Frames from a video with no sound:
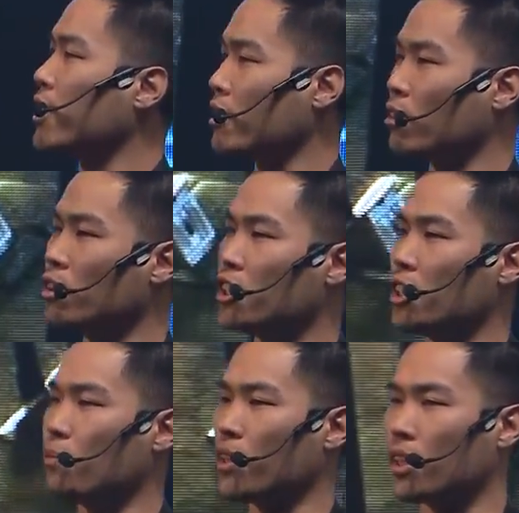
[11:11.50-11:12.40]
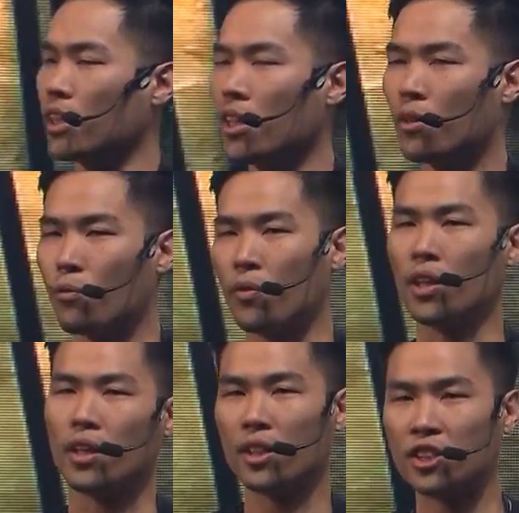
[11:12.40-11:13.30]
technology, but
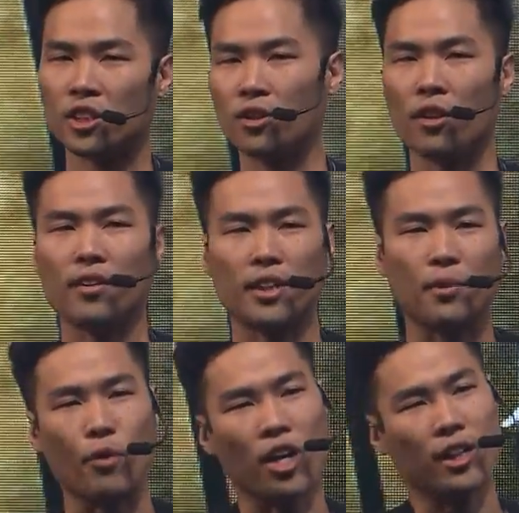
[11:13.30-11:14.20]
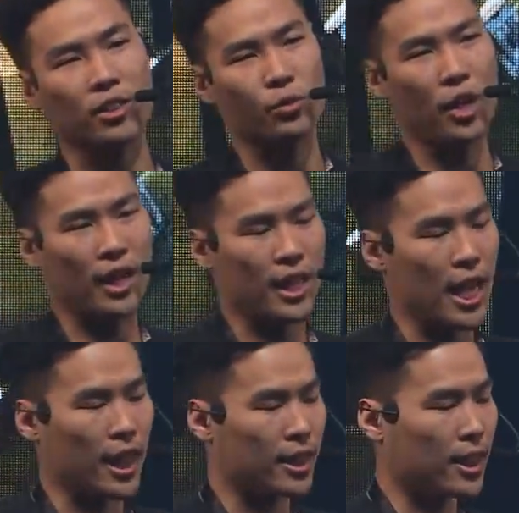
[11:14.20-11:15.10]
we just don't think the market is ready
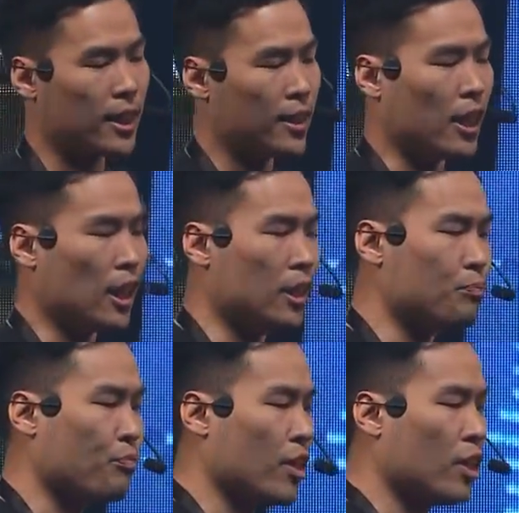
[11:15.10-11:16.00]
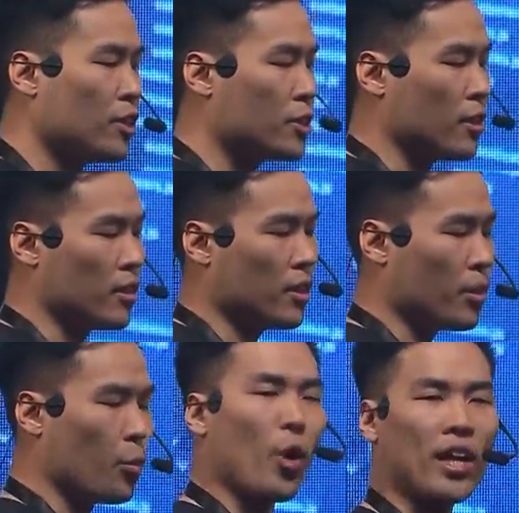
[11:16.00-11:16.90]
yet. Um, so
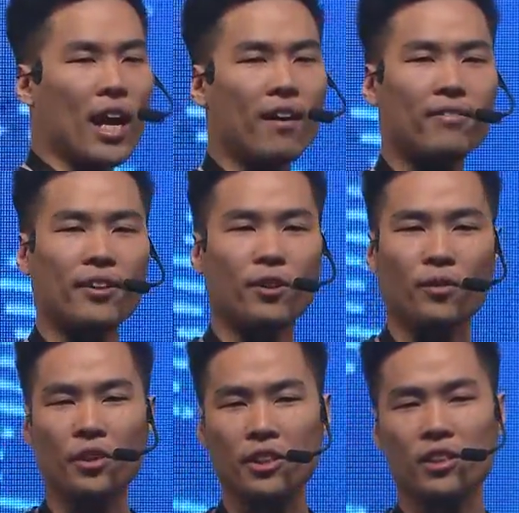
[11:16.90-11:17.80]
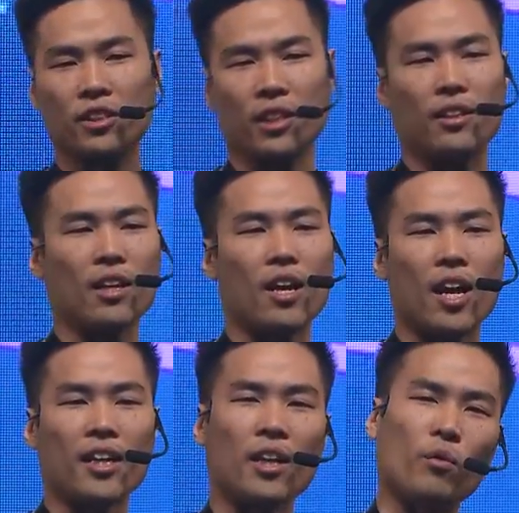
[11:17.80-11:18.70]
one afternoon, we just sit there,
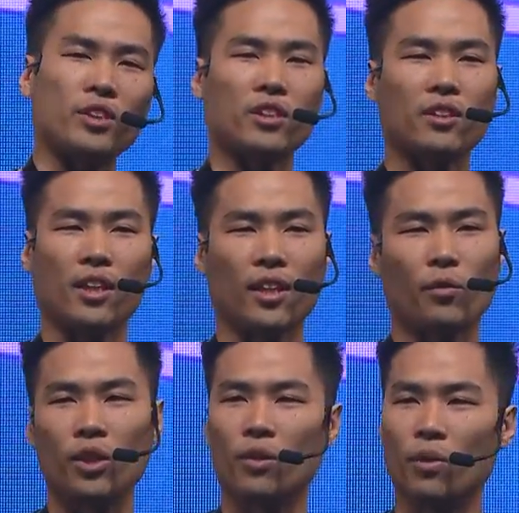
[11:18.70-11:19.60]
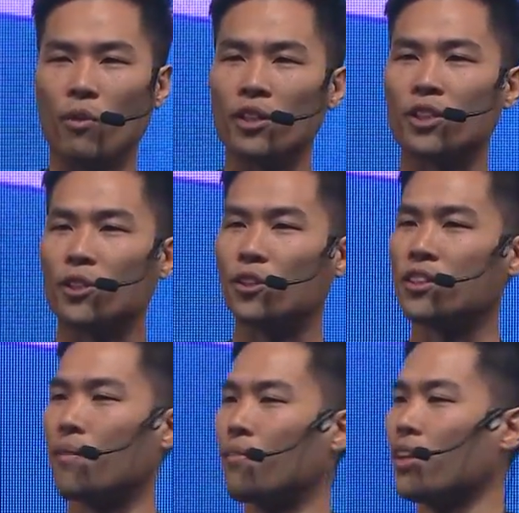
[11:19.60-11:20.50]
and then we're just thinking, we, we want to do
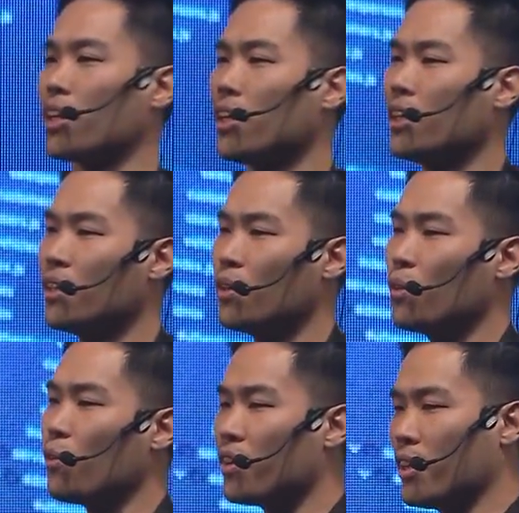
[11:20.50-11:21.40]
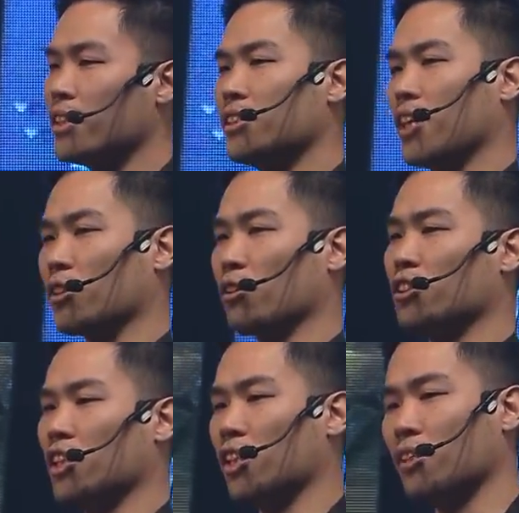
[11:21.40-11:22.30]
something with this
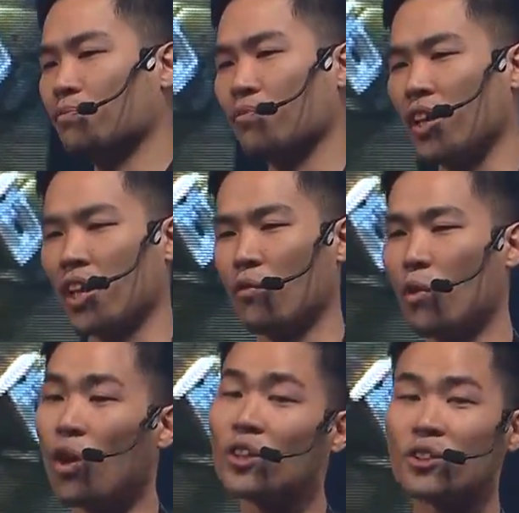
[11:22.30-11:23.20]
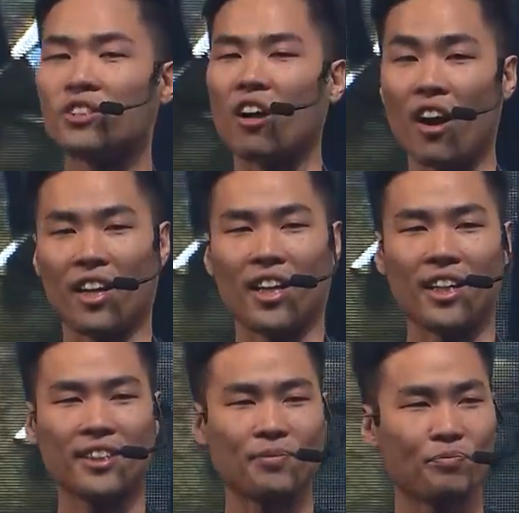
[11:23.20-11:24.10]
technology. And we want to start at it,